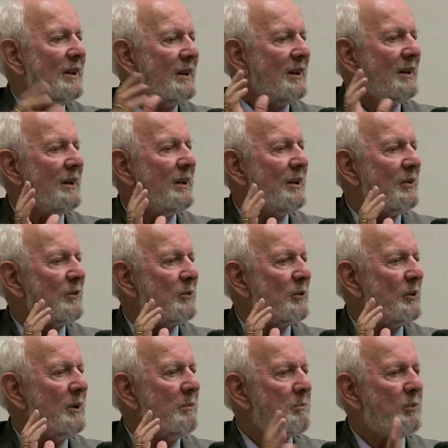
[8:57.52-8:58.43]

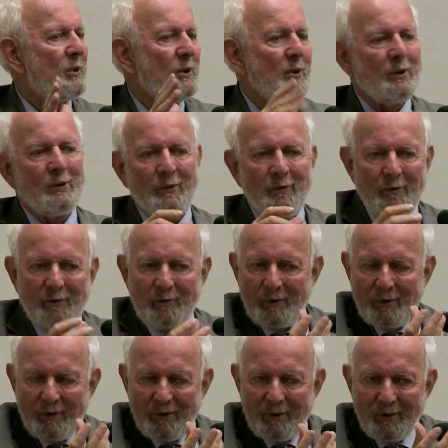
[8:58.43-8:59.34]
to
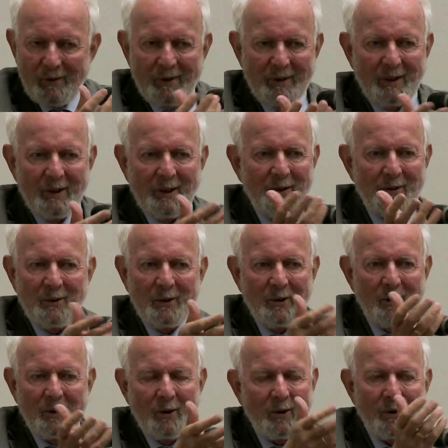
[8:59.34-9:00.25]
improve,
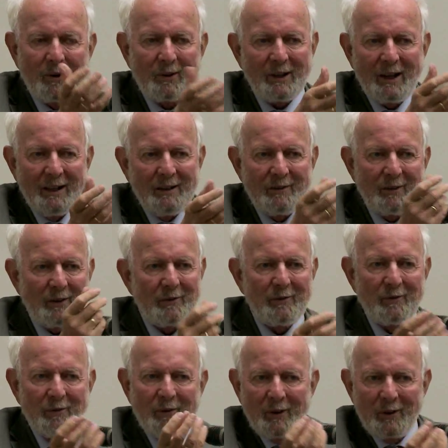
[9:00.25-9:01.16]
all kinds of